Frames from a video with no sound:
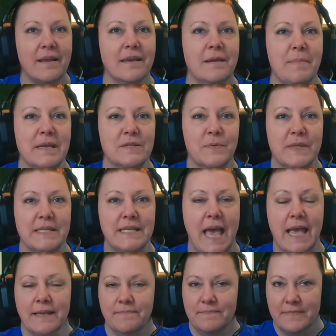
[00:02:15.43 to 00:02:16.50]
going to mess with the
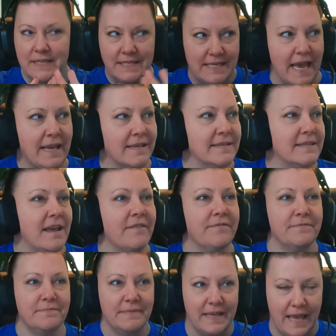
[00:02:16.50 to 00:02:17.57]
tech. The tech stuff
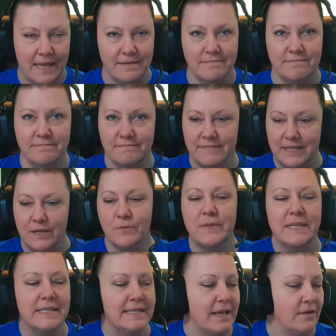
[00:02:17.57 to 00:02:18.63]
can deal
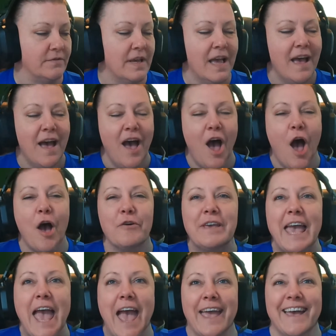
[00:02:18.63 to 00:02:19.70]
with itself.
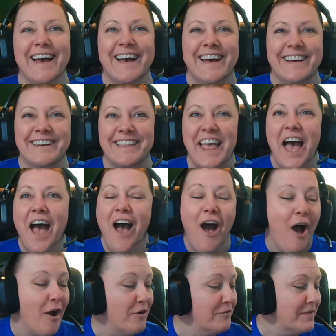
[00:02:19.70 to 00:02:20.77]
Okay.
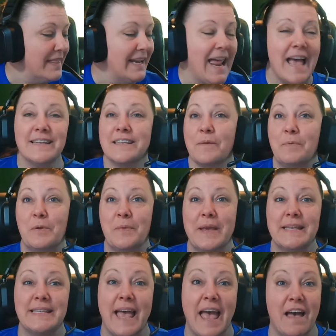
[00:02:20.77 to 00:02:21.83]
Over the last couple of
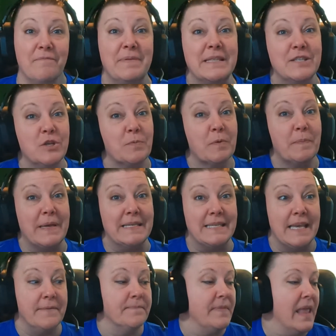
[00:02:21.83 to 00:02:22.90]
weeks, I have been super
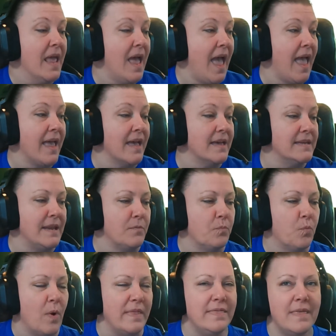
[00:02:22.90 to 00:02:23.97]
busy. And
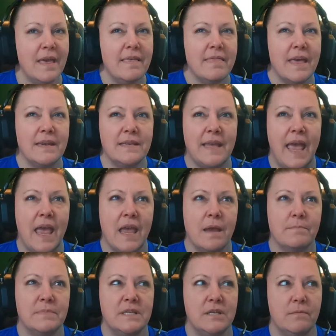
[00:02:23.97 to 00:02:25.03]
one thing that
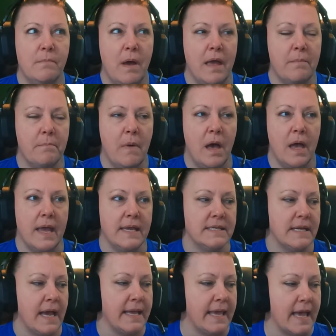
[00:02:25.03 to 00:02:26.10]
came to my
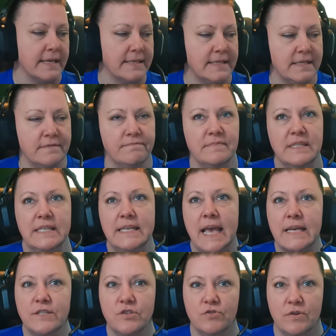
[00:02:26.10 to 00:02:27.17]
mind, I guess,
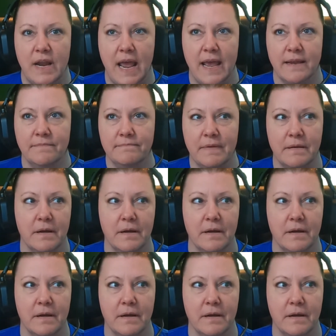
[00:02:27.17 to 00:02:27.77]
yesterday,